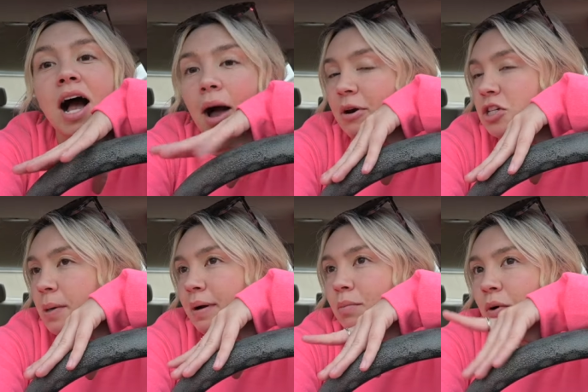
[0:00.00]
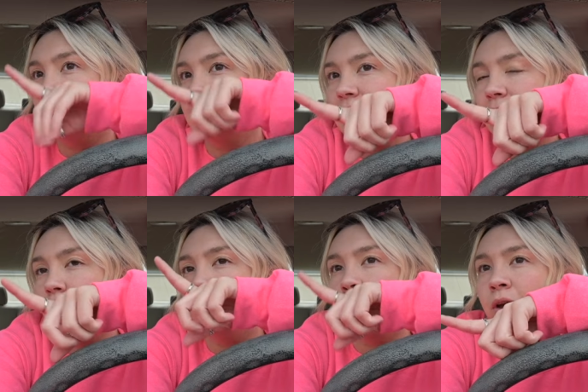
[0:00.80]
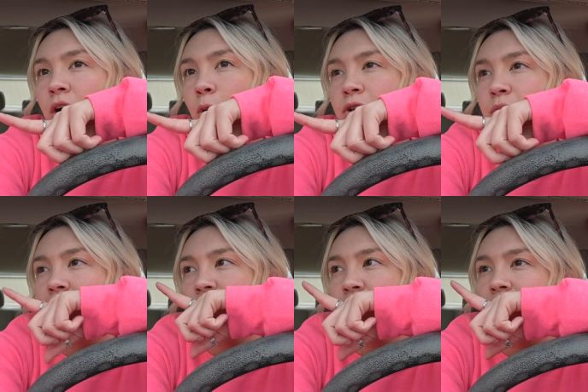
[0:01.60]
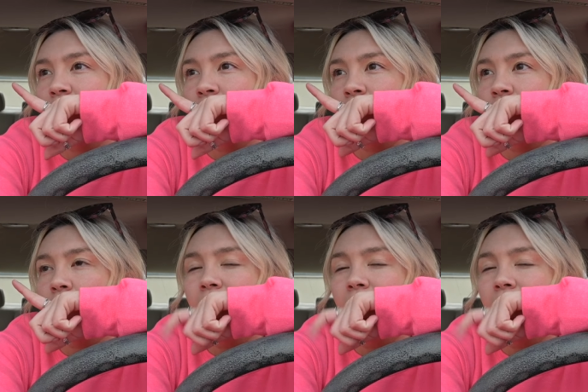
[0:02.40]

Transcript: I want to talk about it more in a second, but we are going to actually get a little